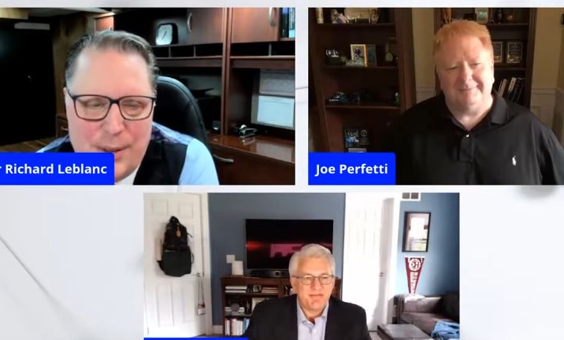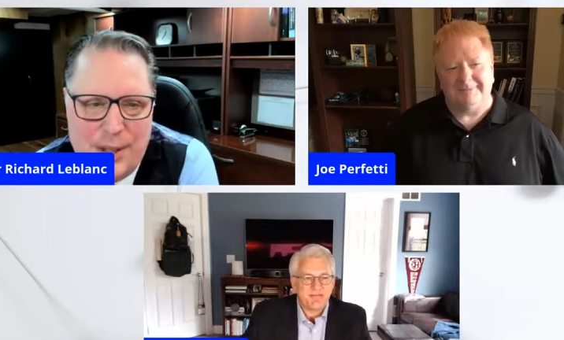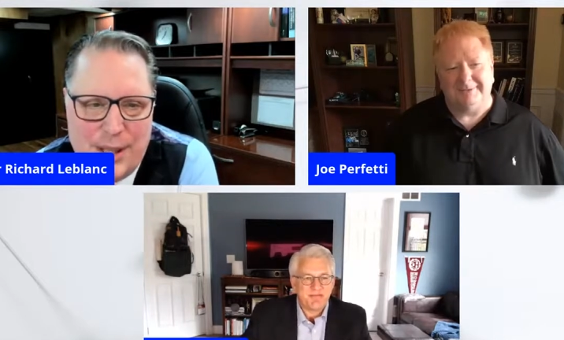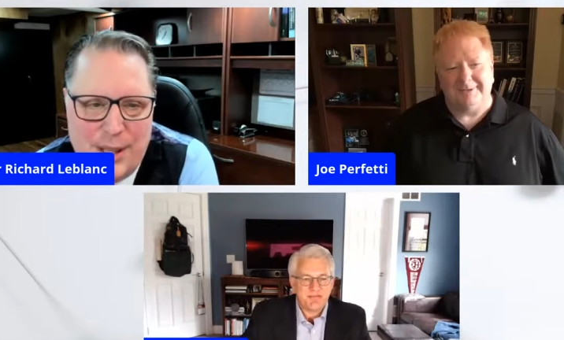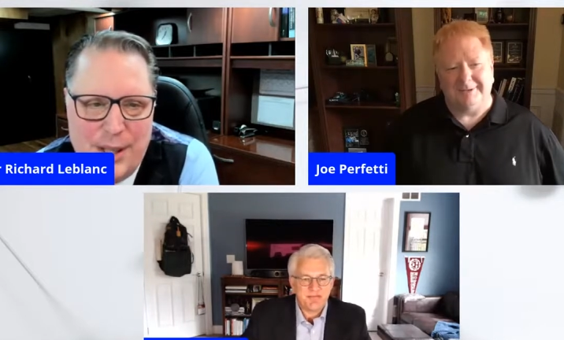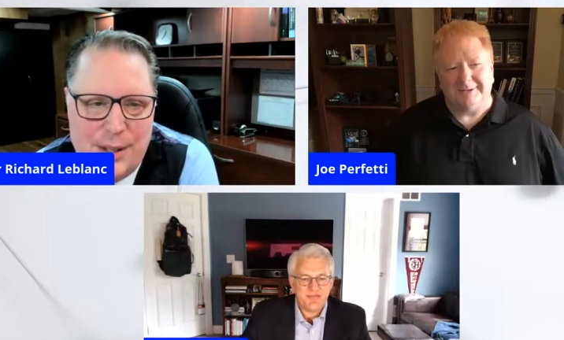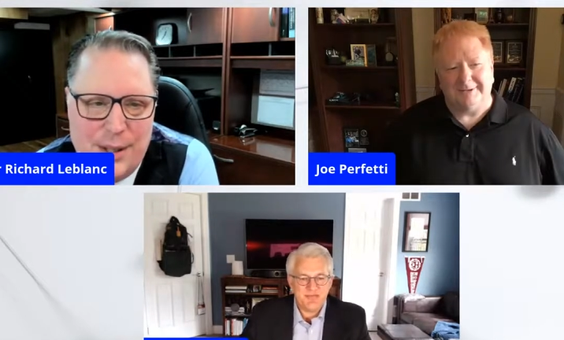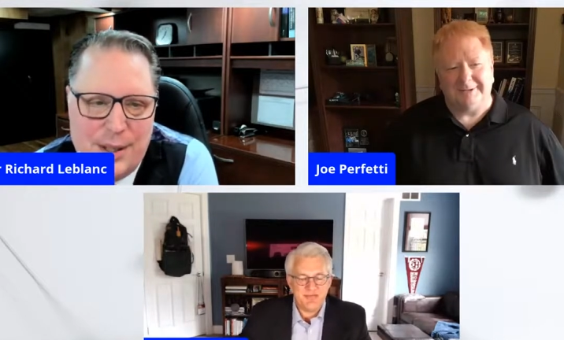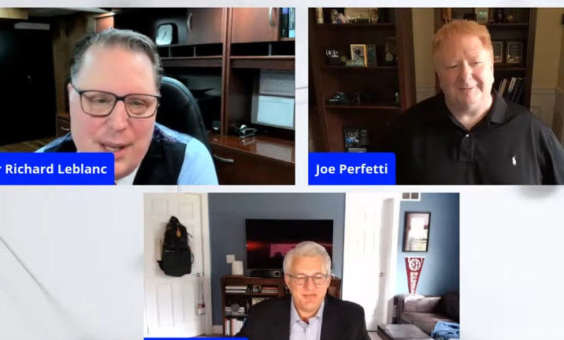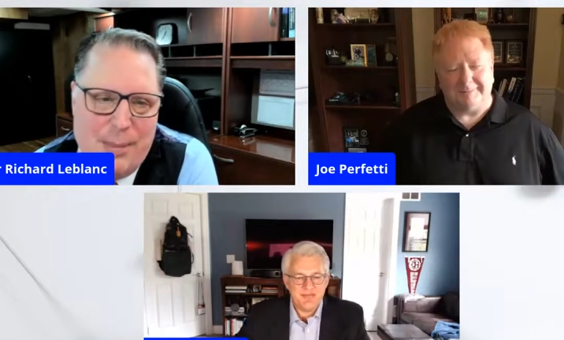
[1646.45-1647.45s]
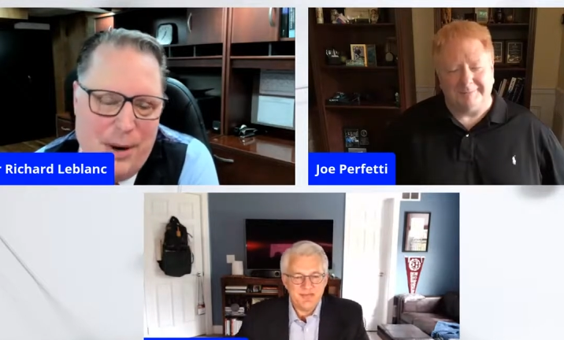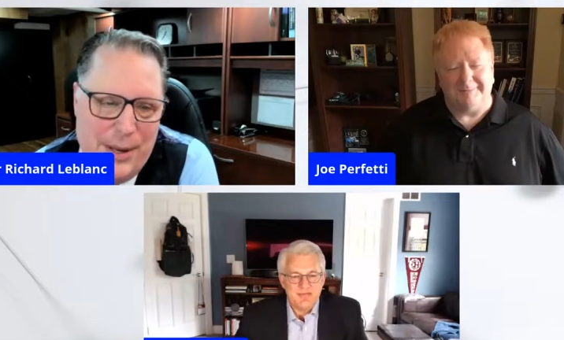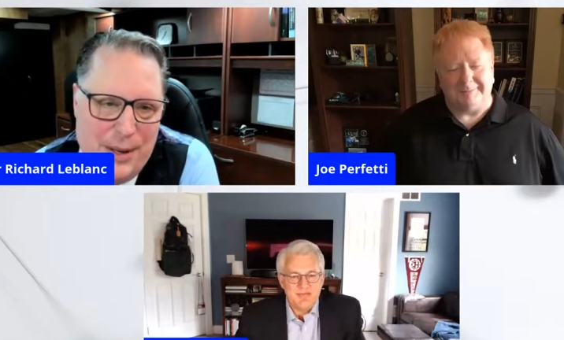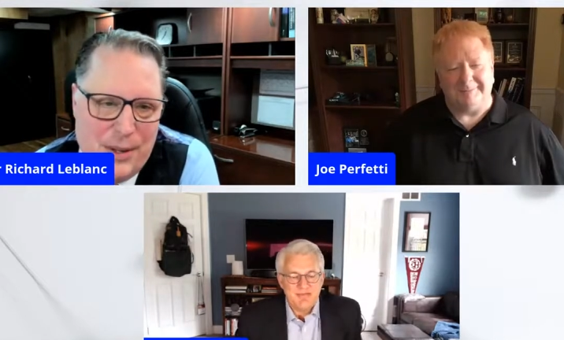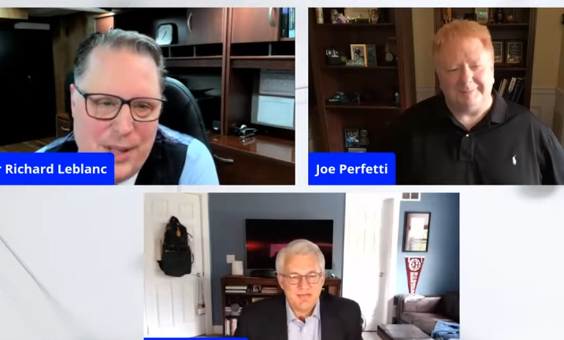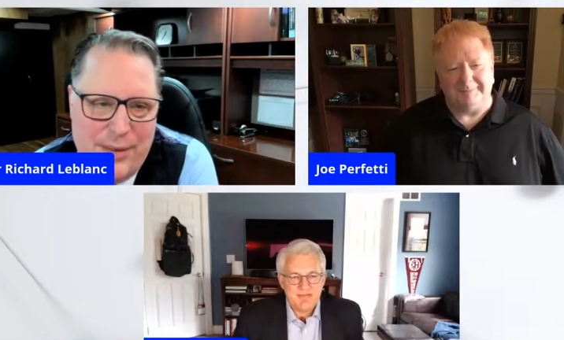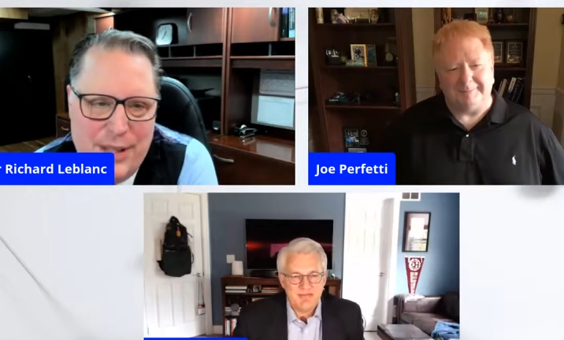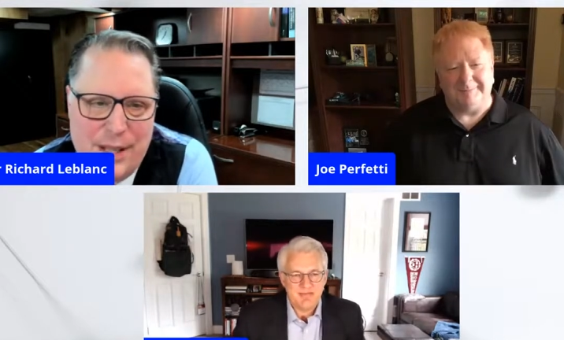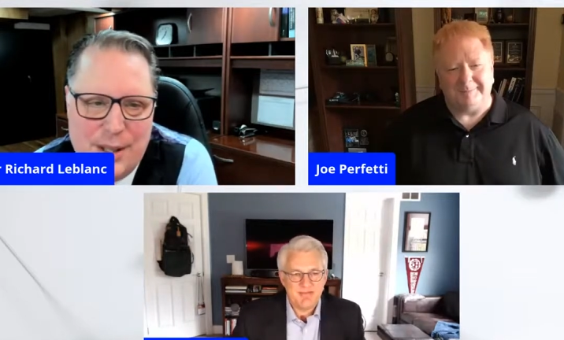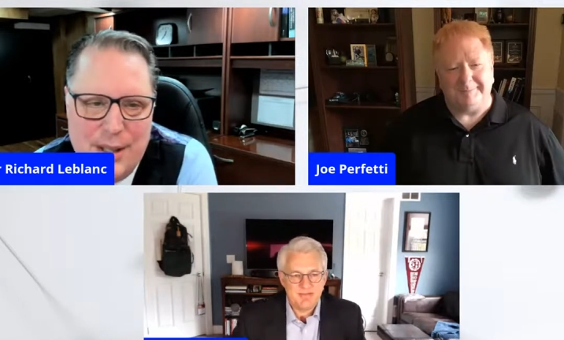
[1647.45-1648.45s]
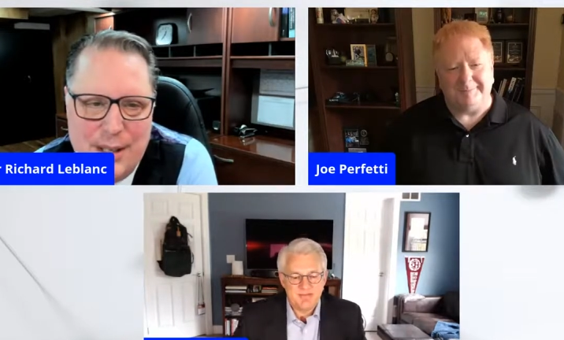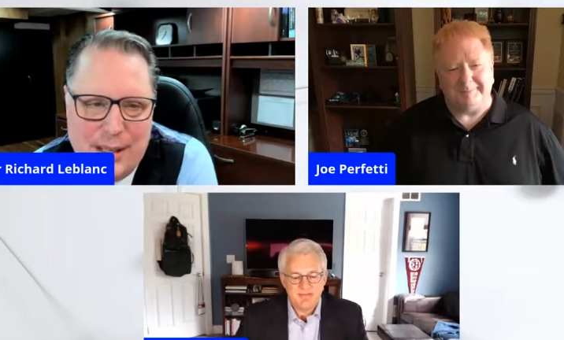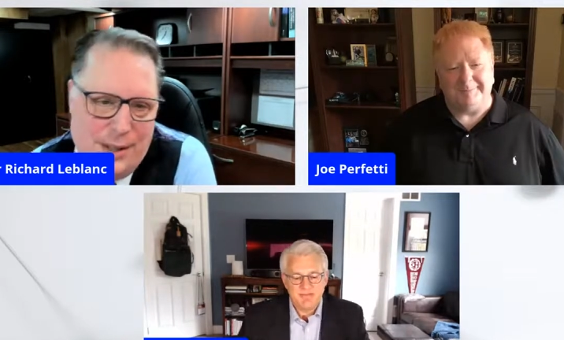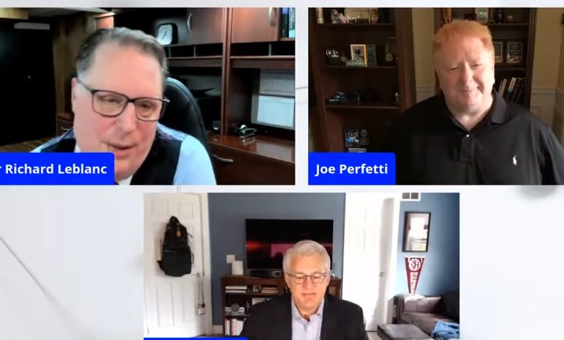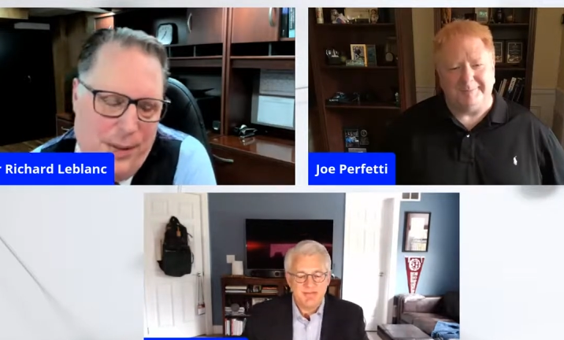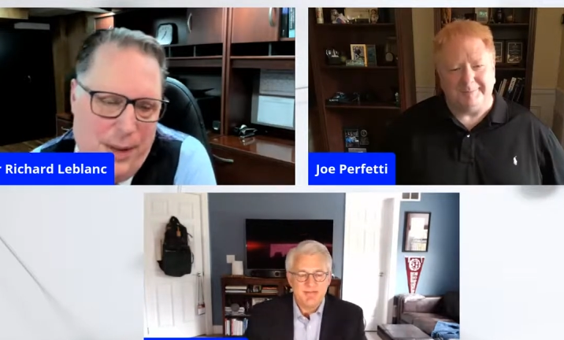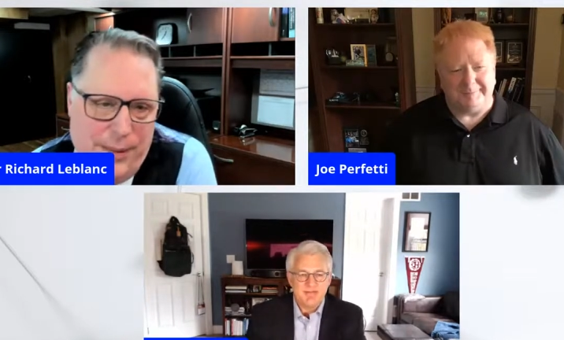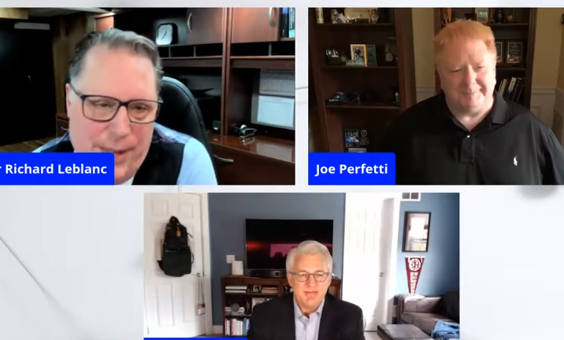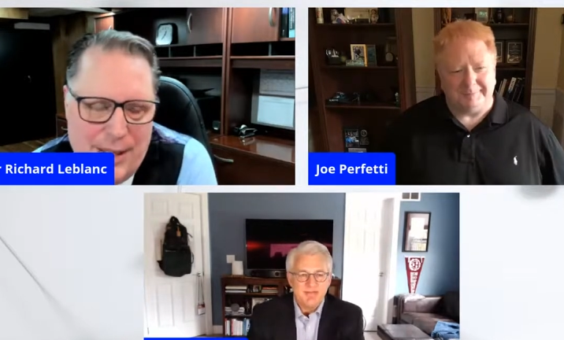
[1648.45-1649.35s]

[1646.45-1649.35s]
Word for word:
Speaker 1: They're in their 60s, and some are in their 70s because they're,